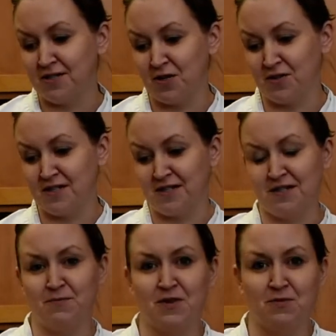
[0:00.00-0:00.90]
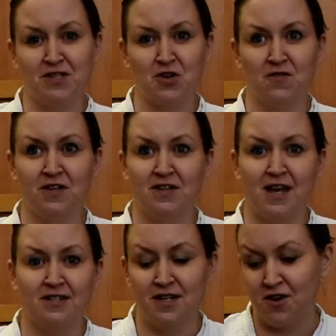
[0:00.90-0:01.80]
so this is something we served at
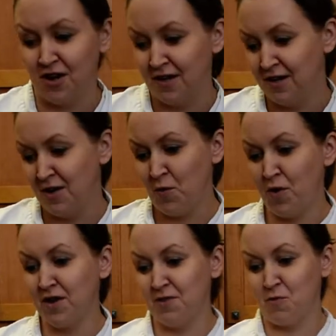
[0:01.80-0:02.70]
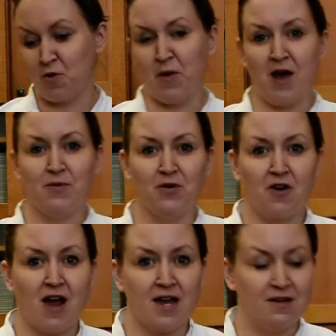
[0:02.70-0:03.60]
that dinner, one of the more
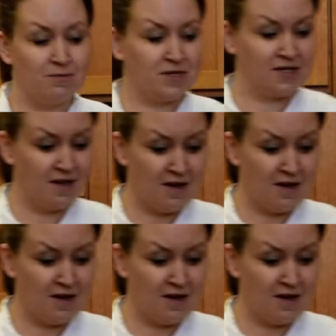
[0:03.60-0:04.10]
popular items.